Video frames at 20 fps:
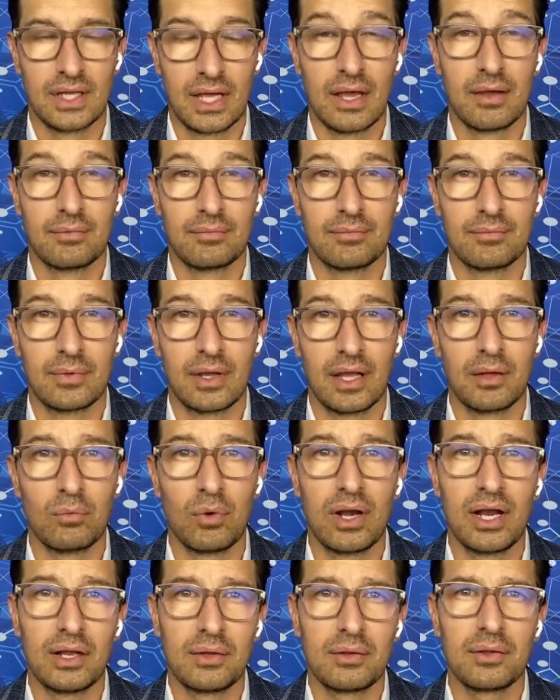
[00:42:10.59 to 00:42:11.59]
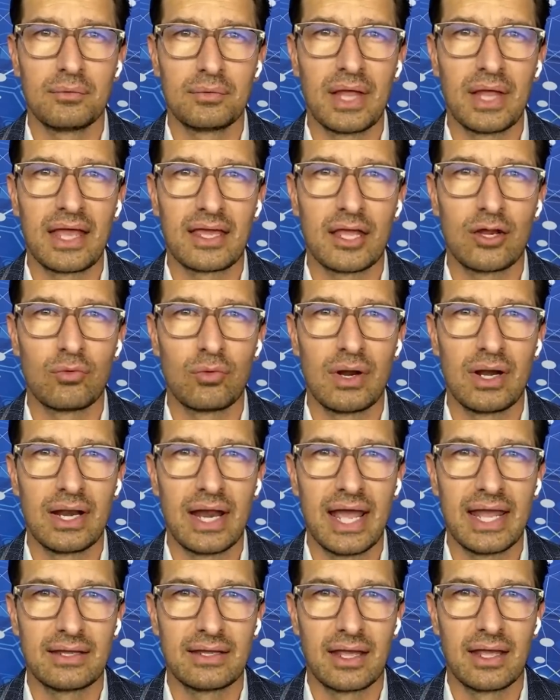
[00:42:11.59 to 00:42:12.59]
Yeah. It, well, it, it, they can
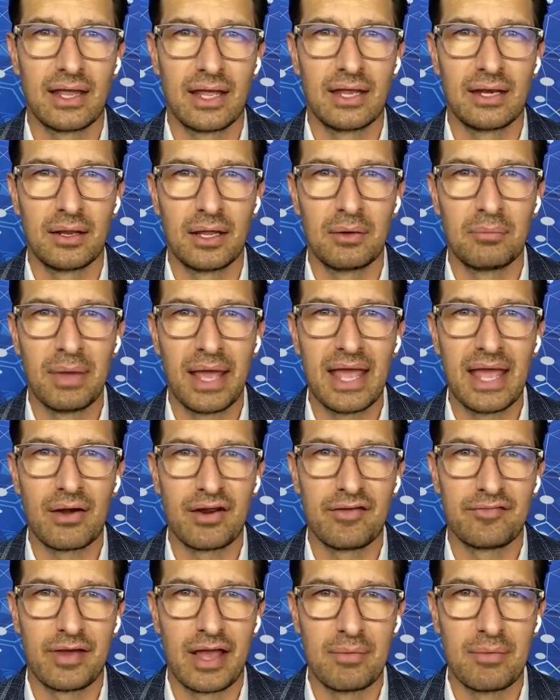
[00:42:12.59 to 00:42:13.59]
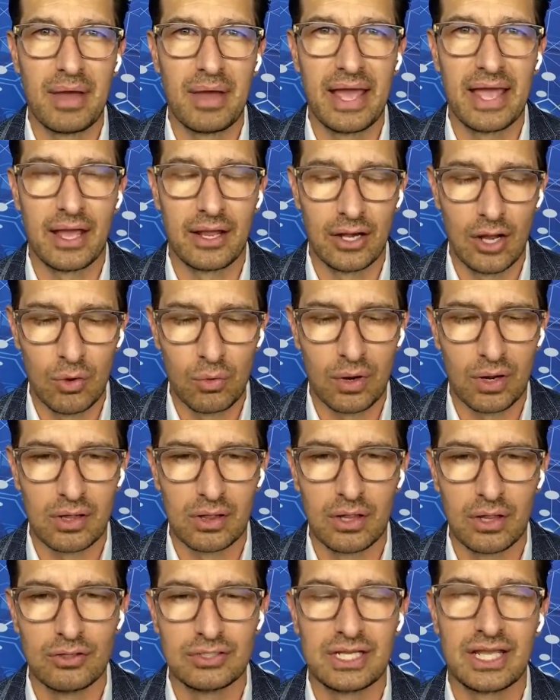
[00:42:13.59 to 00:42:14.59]
relate. And, and Mayor, if I may, I know we're
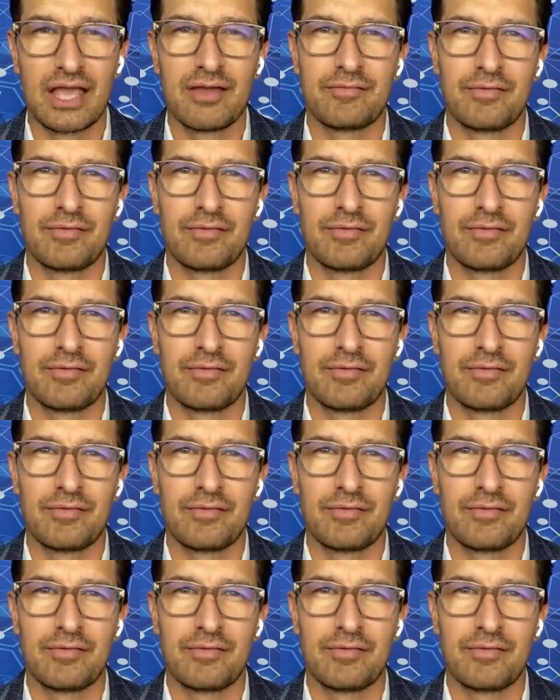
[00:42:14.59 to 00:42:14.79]
closing.